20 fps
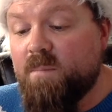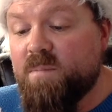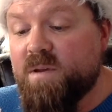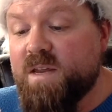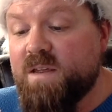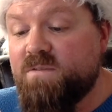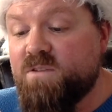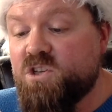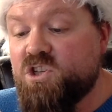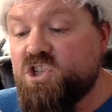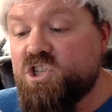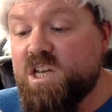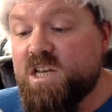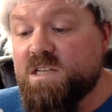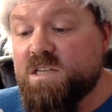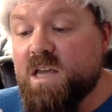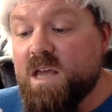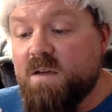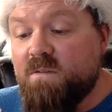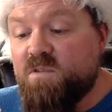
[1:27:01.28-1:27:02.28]
beneath his
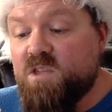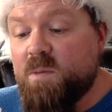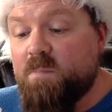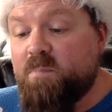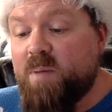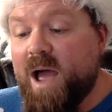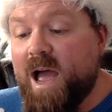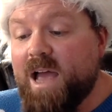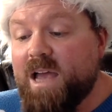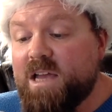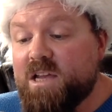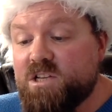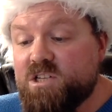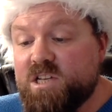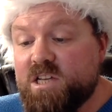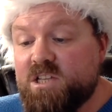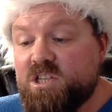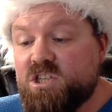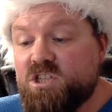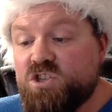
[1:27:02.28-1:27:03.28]
sheet for the package
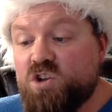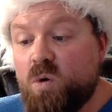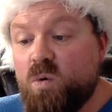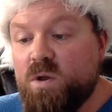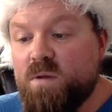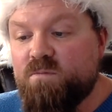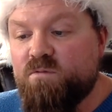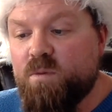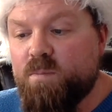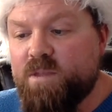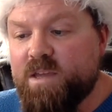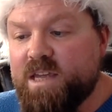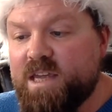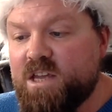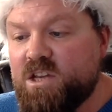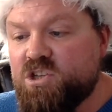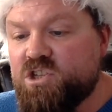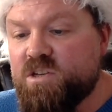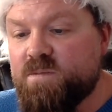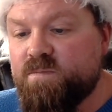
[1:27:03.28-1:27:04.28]
he'd stolen from the
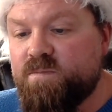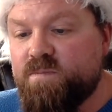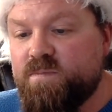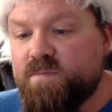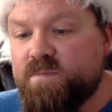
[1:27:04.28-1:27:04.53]
kitchen.